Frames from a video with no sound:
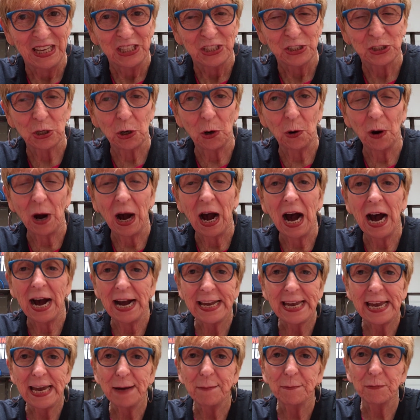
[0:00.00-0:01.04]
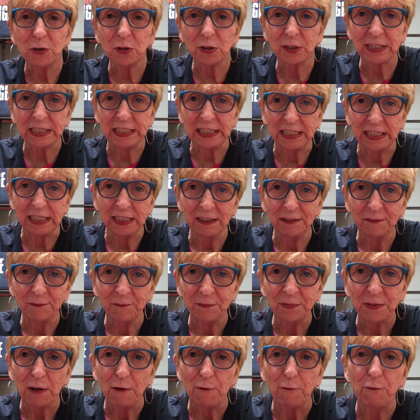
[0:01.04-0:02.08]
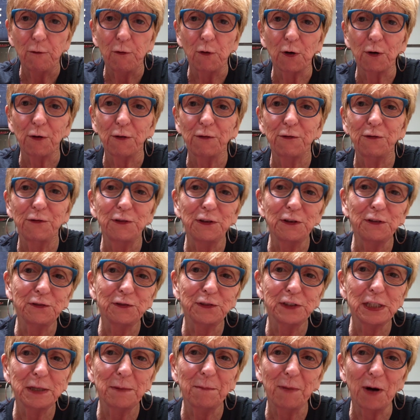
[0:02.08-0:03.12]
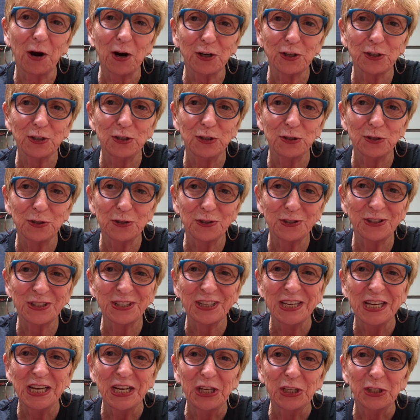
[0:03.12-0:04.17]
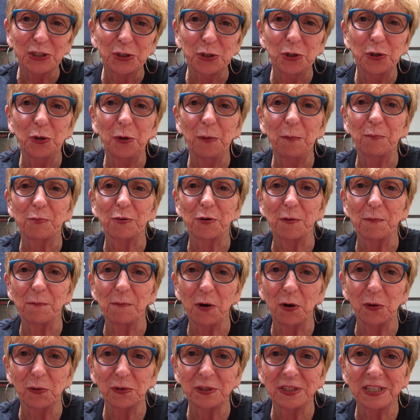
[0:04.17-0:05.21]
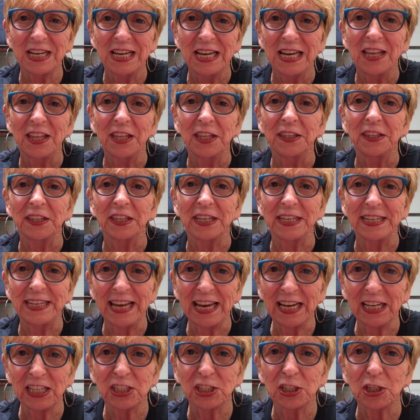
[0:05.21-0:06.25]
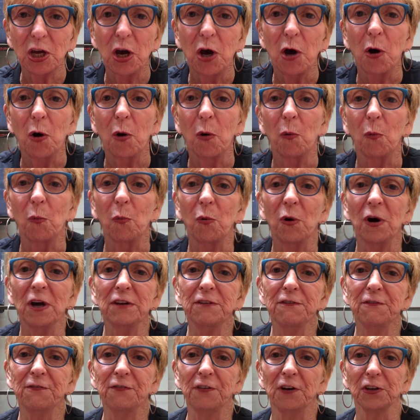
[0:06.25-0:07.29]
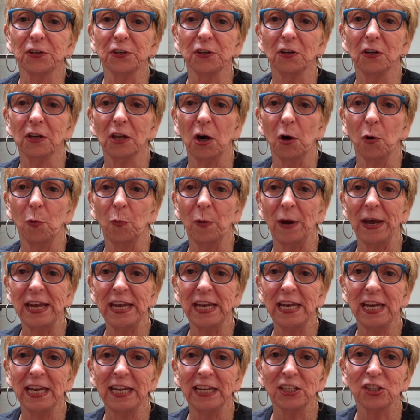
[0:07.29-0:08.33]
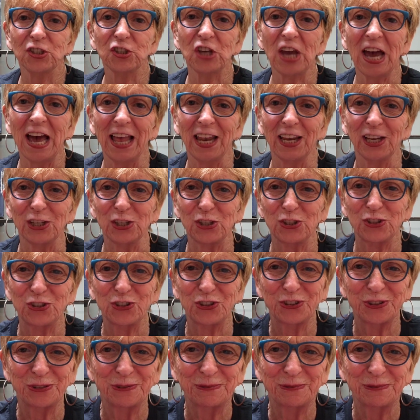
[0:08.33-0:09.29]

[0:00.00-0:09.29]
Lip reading: So I am looking for 50 partners to promote the next One Funnel Away Challenge.